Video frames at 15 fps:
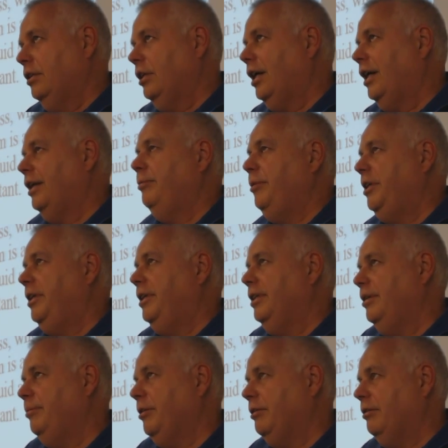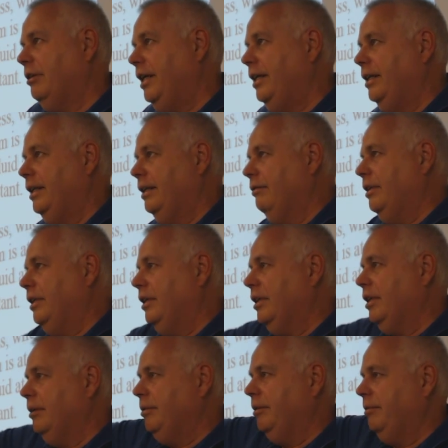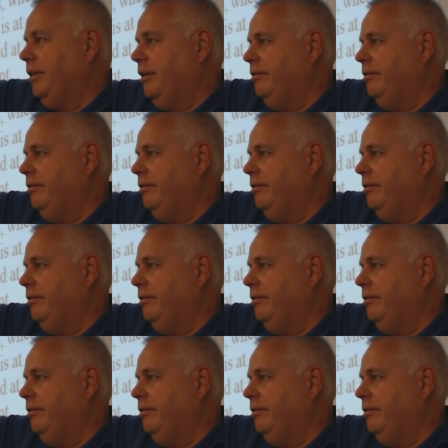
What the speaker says: not immediately, but right when it comes up,